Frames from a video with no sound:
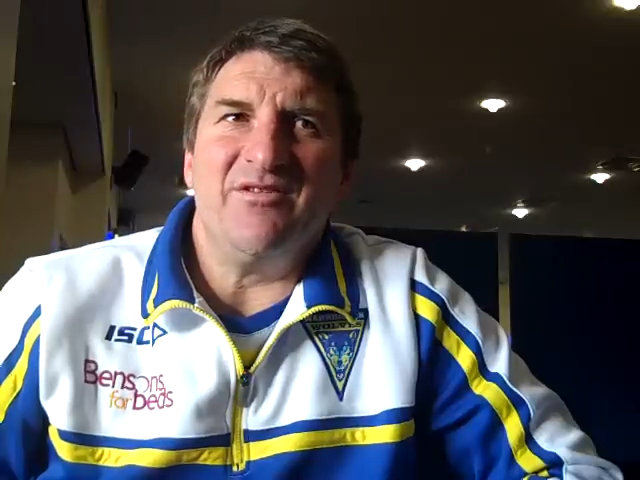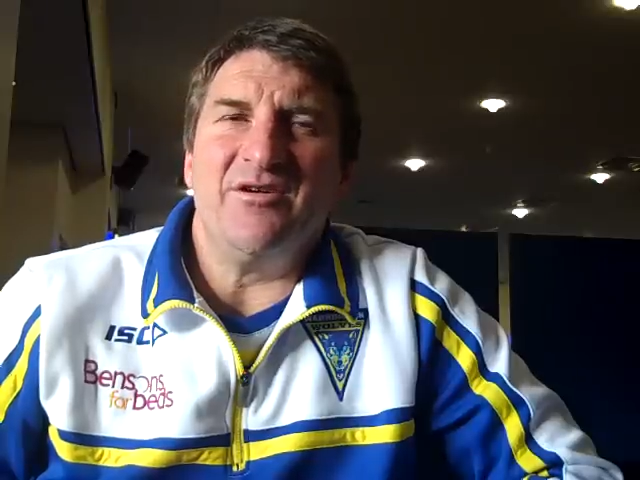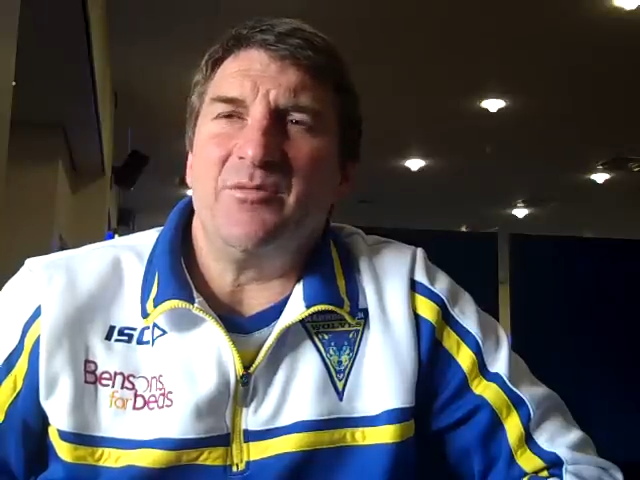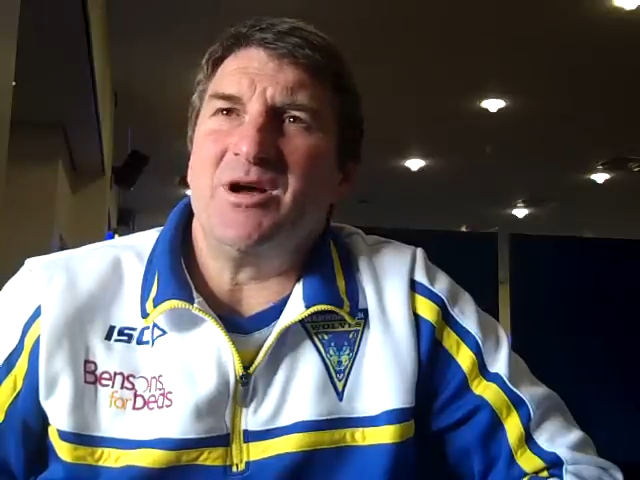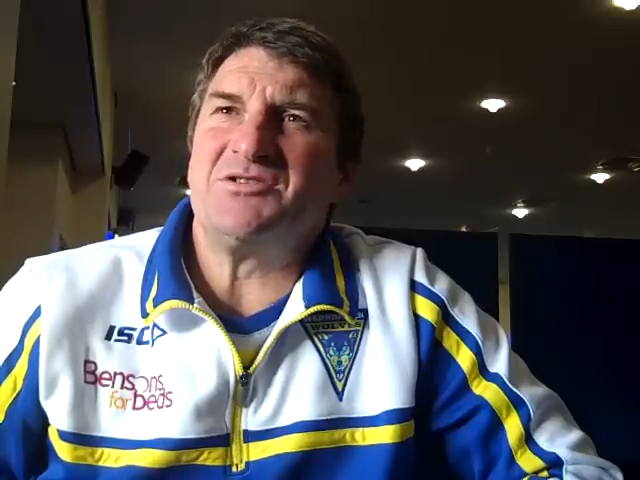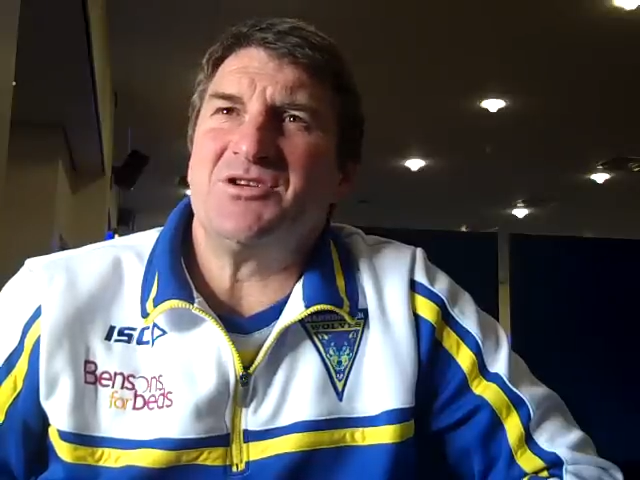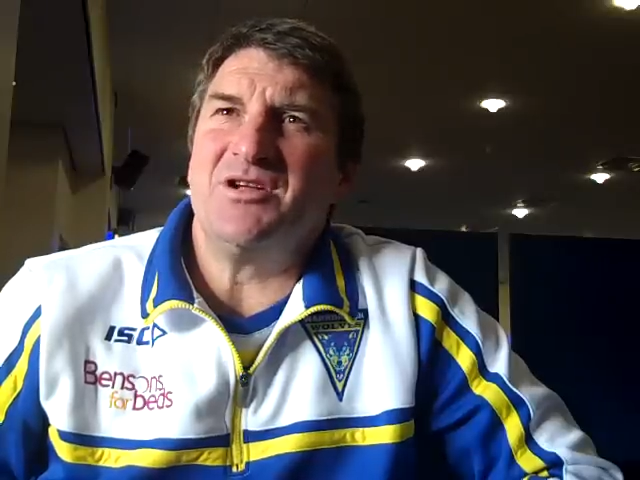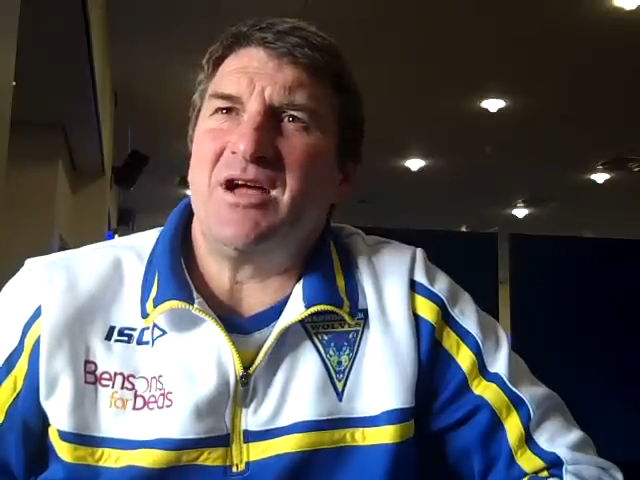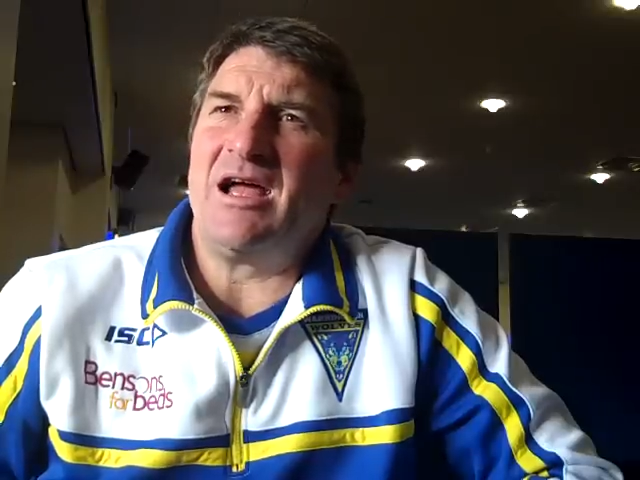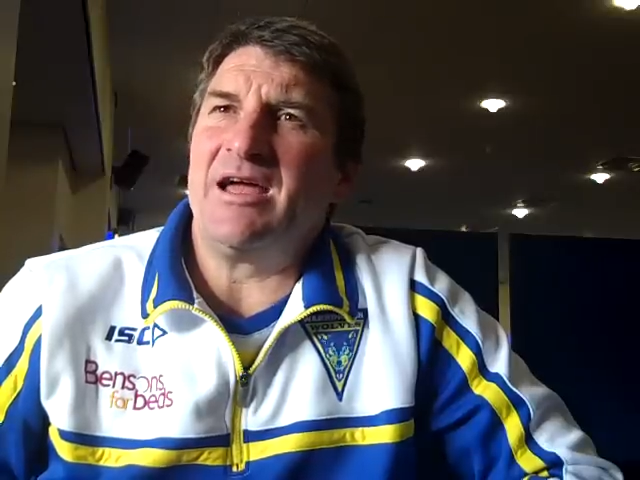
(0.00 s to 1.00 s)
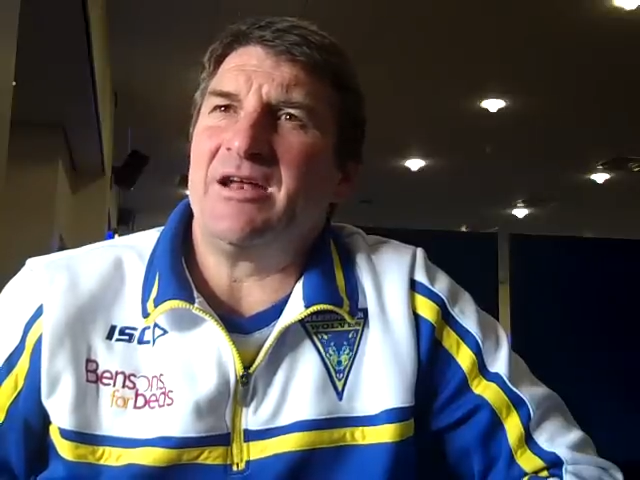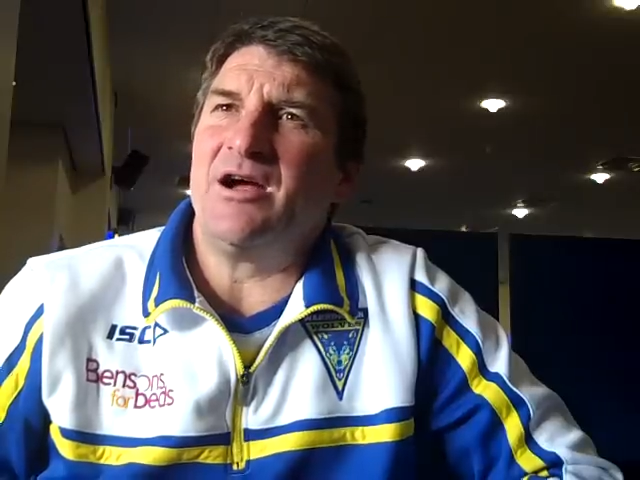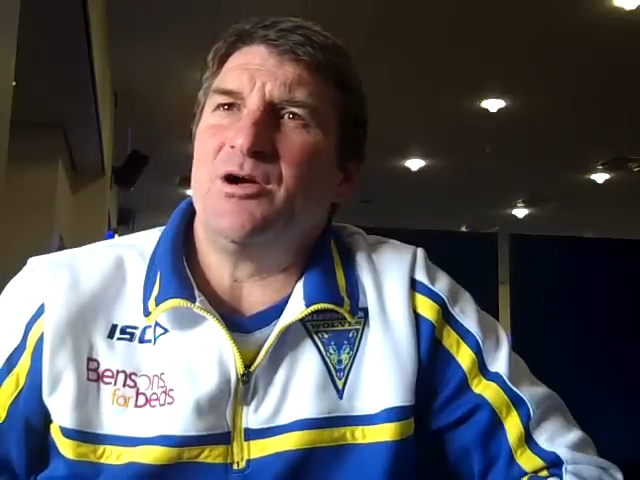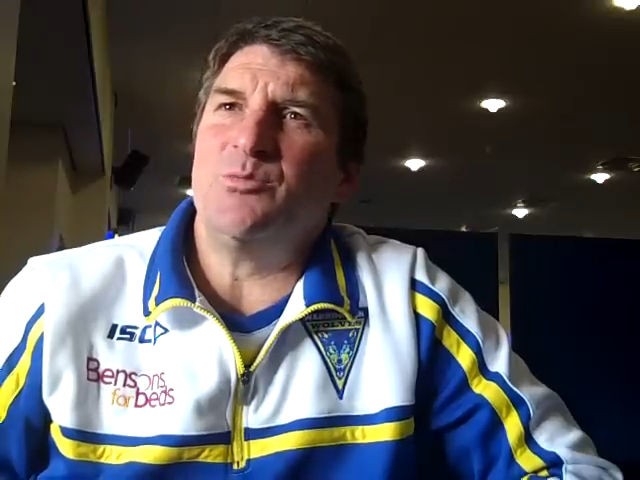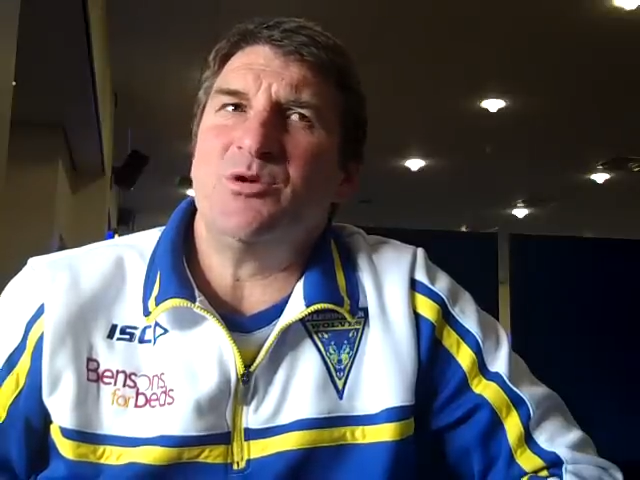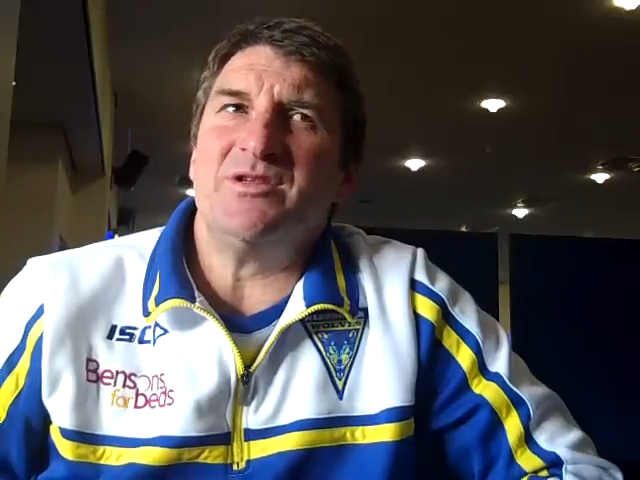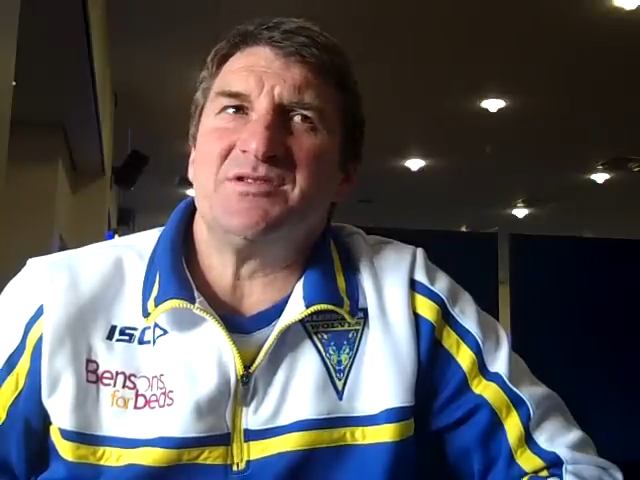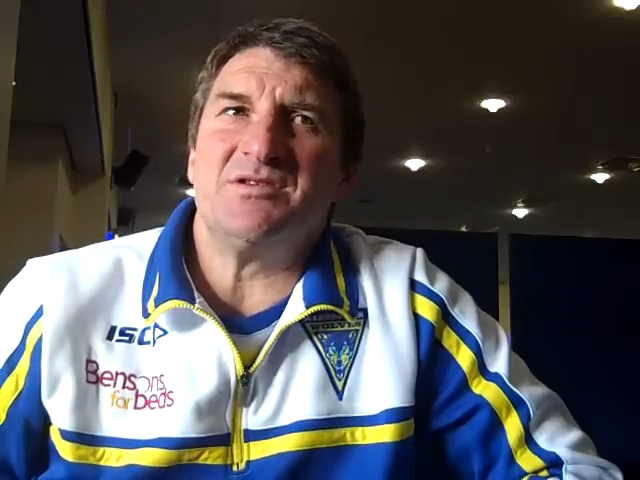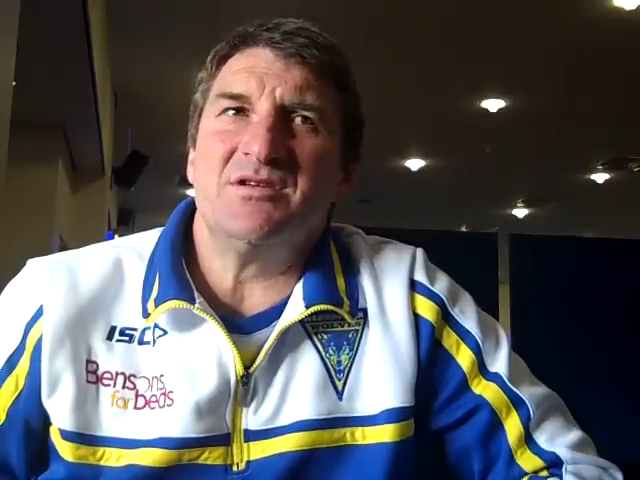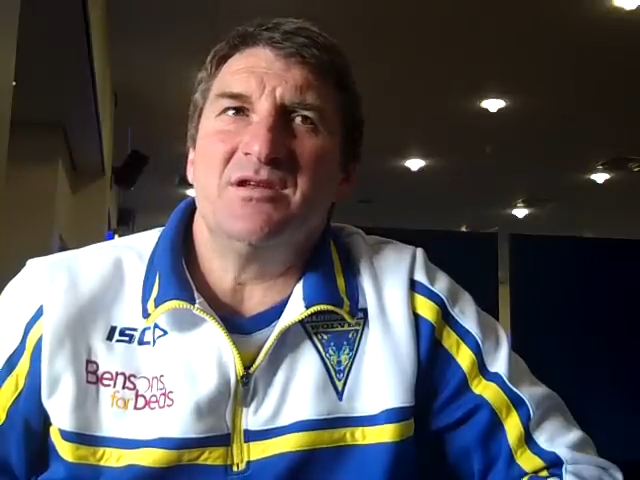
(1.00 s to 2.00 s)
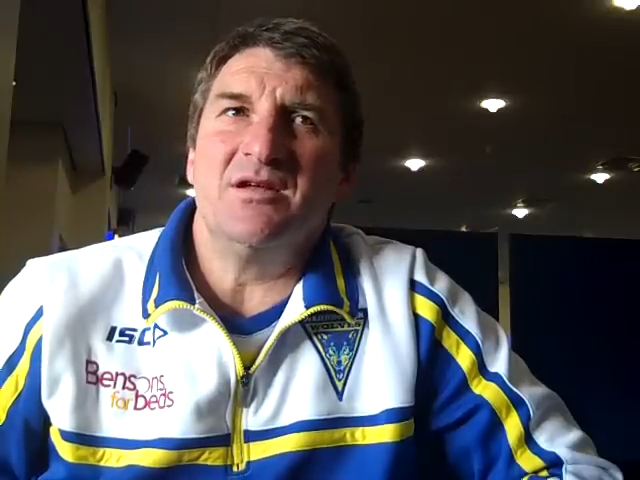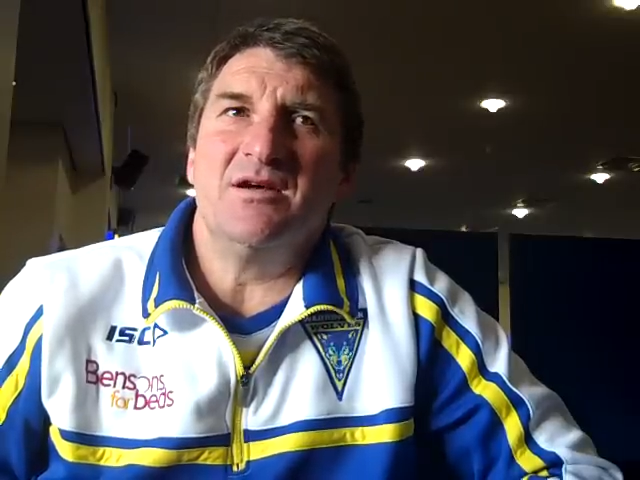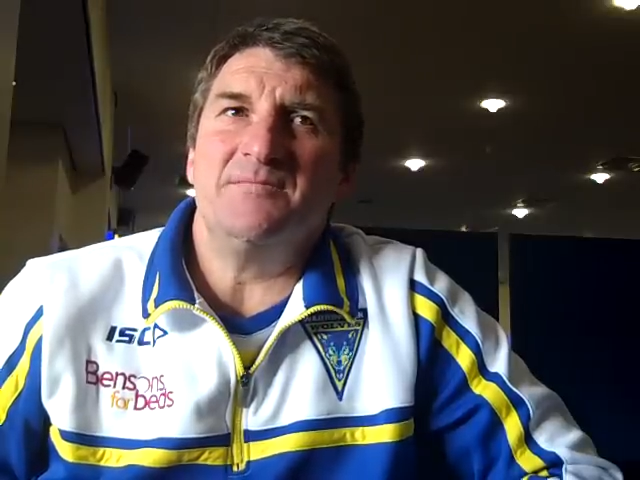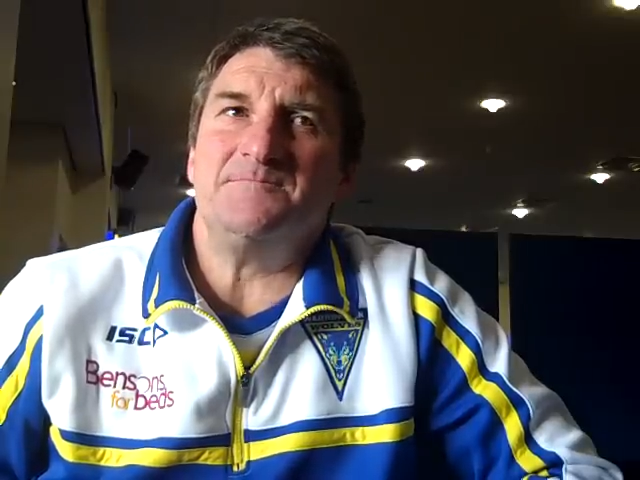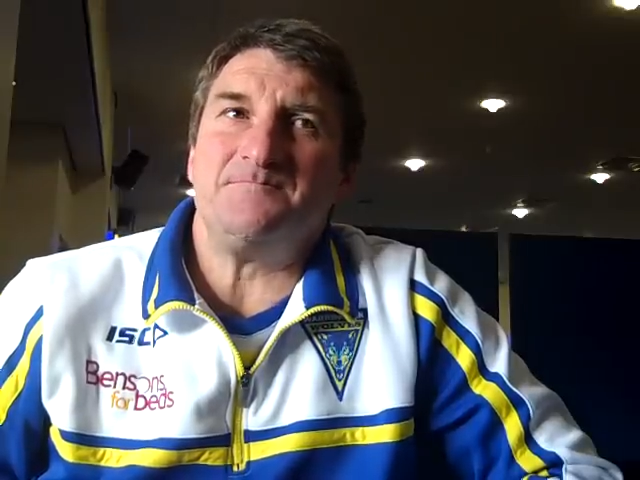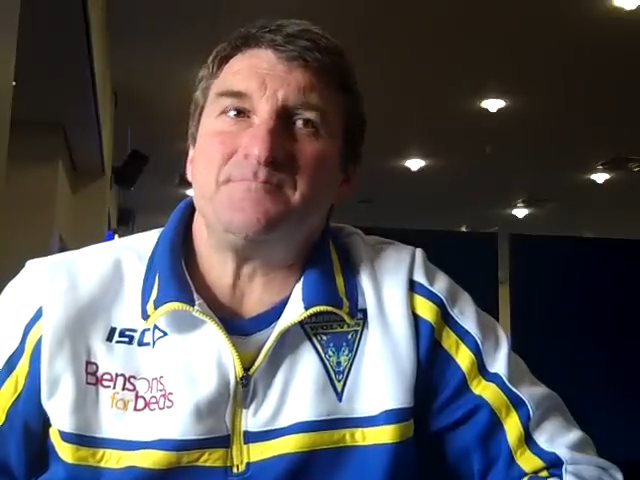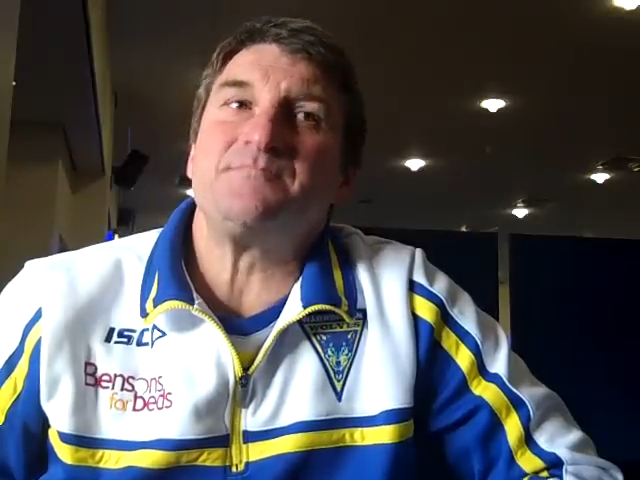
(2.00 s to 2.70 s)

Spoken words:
very much at home with us, and